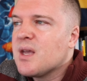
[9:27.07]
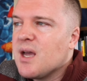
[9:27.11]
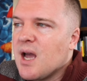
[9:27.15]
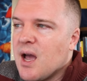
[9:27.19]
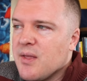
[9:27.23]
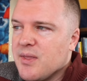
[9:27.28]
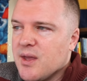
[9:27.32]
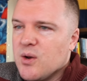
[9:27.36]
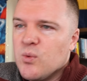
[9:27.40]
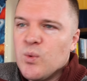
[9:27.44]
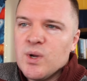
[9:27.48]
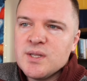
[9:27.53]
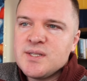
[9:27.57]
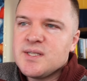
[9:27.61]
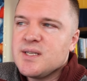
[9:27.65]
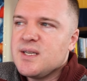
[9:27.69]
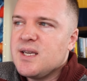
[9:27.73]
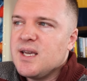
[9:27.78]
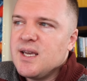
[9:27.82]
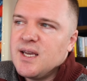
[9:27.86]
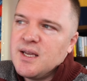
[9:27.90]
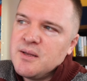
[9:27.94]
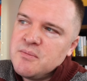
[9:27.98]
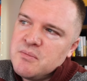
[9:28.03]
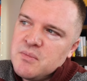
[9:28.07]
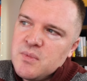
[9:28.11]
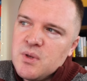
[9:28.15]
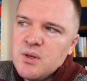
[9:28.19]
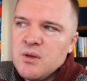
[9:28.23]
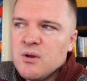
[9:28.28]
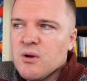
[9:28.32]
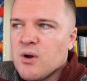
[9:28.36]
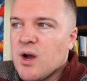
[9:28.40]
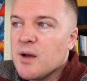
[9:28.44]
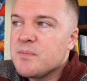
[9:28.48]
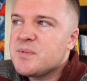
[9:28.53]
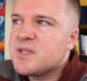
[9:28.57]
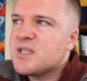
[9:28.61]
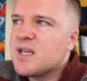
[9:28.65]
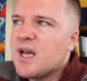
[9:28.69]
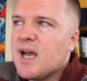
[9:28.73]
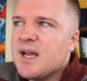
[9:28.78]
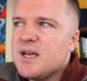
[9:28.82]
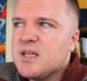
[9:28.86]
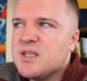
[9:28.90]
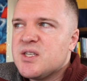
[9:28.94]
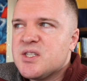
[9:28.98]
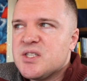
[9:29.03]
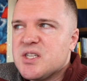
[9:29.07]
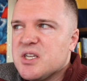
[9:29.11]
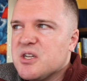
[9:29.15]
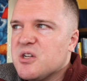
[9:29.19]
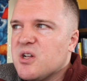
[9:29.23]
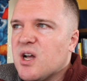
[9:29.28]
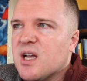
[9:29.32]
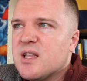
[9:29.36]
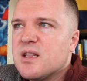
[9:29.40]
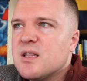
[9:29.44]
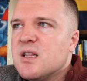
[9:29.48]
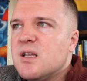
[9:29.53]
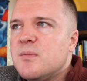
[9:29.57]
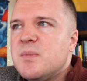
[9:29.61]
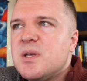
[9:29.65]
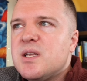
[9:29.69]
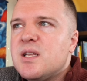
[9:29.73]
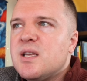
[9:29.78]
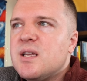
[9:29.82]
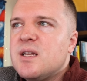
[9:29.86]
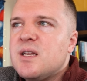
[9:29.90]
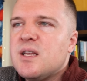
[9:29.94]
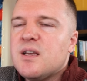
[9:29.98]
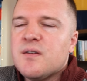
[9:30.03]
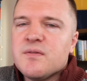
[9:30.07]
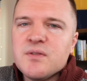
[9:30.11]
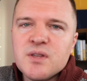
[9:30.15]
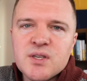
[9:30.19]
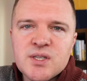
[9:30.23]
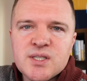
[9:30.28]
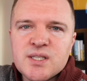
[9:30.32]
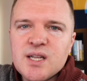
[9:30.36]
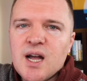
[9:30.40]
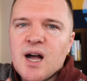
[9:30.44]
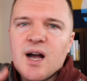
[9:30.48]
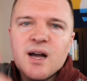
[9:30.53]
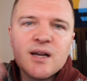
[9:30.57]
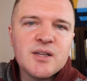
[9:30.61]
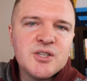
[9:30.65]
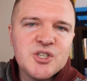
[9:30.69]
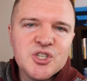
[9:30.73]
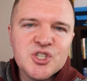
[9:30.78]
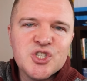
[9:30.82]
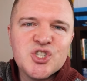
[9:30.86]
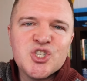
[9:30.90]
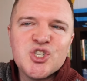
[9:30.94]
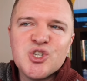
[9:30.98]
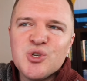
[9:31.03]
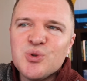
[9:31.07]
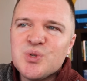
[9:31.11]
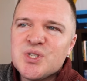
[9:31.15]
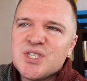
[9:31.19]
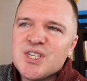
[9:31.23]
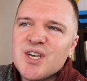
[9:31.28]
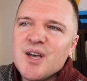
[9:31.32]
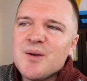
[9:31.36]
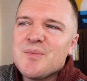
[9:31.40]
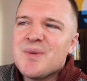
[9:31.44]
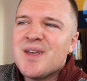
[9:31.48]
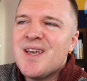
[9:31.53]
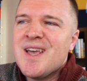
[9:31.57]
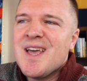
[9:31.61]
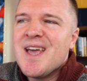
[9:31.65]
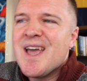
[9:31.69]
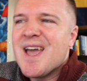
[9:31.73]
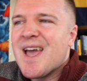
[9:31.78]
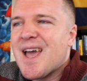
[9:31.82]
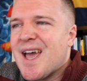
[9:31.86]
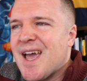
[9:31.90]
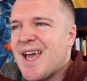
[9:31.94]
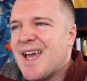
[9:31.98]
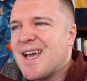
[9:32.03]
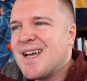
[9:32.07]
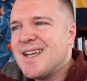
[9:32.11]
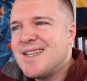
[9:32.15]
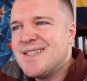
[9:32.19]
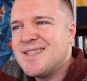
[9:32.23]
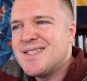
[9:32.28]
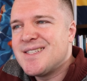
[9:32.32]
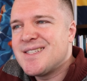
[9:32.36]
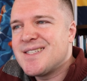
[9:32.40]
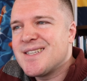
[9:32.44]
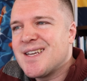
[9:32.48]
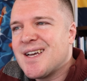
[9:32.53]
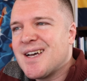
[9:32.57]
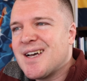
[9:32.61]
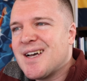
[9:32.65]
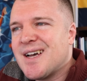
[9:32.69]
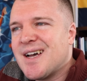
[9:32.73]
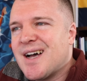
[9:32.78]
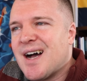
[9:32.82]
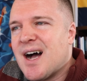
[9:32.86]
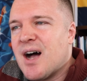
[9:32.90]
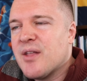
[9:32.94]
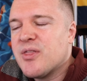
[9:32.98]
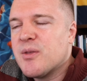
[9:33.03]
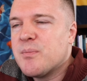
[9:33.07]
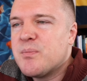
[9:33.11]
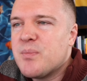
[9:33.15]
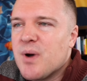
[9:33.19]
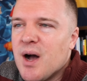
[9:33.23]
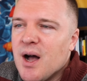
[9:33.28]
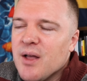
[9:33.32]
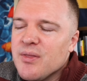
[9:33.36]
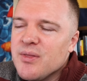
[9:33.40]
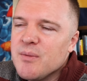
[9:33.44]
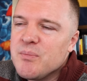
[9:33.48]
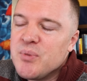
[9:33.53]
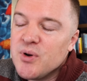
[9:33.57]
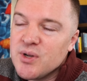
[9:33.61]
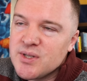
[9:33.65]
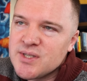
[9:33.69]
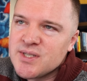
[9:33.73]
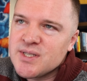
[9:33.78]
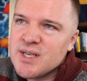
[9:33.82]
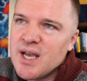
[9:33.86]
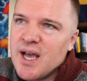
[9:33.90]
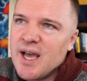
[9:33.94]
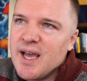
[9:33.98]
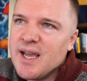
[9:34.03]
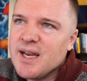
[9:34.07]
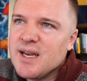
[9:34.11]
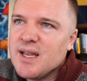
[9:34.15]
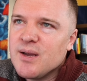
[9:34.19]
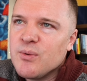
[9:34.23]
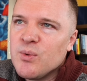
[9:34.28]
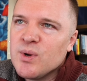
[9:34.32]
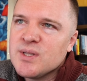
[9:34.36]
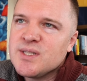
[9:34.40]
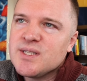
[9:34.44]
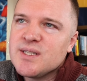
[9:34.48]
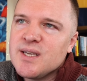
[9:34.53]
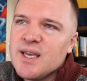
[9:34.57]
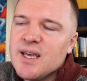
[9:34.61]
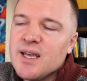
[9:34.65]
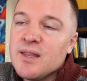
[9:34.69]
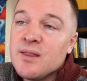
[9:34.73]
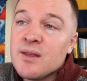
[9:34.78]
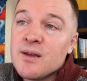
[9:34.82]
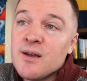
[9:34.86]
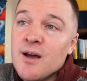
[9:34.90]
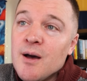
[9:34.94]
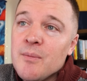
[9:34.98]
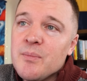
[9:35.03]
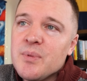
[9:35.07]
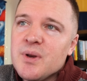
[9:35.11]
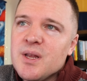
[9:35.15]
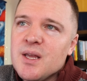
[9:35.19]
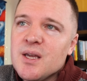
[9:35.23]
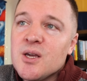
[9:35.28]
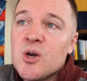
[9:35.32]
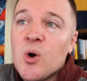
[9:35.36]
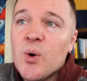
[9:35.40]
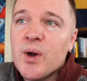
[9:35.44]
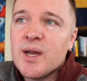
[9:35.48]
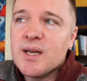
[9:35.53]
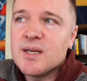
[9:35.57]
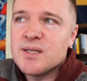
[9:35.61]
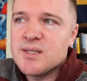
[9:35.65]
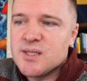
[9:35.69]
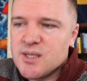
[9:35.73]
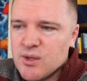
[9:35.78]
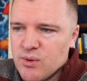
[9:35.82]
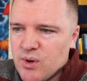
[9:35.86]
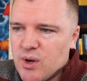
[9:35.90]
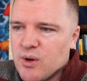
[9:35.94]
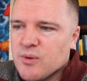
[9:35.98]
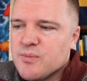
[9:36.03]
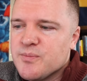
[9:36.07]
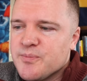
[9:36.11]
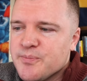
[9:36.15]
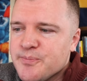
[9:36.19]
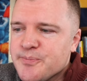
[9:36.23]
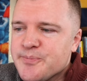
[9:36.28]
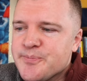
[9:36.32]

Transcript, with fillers: And then once again, your upside is still unlimited if the stock just shoots up. And uh, on the on the put side, once again, the company going to zero.